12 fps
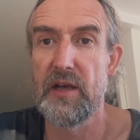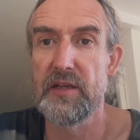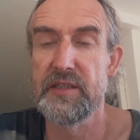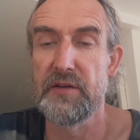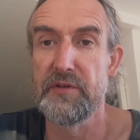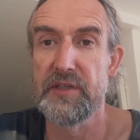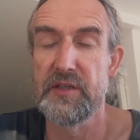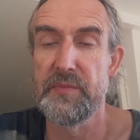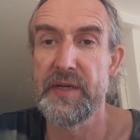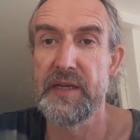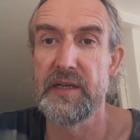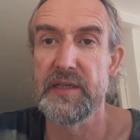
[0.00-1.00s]
civil
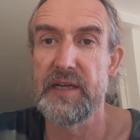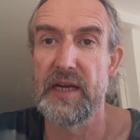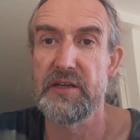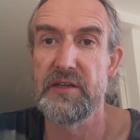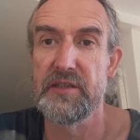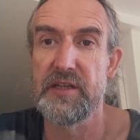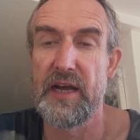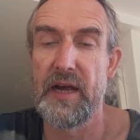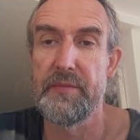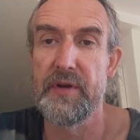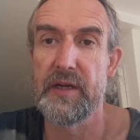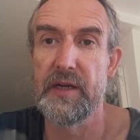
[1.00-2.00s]
disobedience actions that are
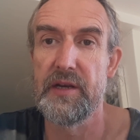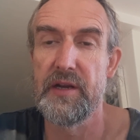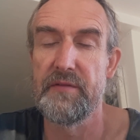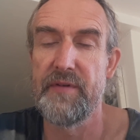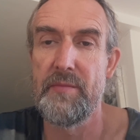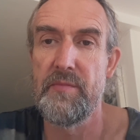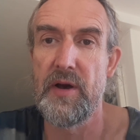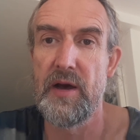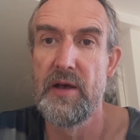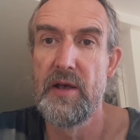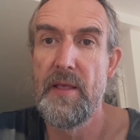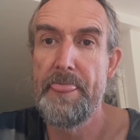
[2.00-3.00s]
happening in November,